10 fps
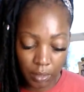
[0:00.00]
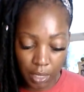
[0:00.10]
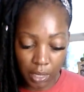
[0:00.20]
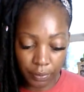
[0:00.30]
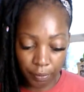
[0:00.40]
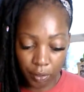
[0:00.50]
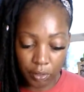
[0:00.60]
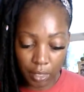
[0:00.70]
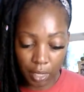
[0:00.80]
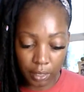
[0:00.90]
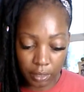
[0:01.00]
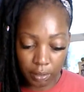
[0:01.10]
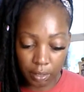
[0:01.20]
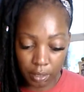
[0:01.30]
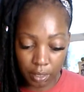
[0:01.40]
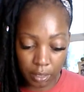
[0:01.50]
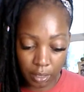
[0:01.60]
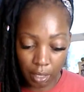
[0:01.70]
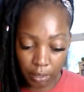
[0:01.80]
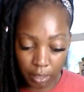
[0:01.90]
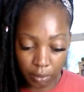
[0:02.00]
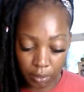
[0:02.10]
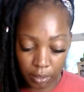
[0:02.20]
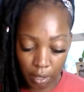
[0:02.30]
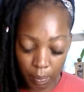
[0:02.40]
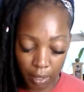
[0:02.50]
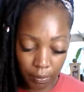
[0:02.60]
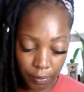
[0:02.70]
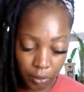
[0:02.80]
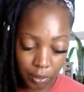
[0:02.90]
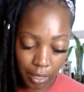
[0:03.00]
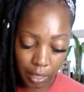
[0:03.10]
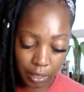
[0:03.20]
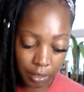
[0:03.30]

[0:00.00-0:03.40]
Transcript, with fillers: It feels like it's just because nothing else is coming. It feels like it's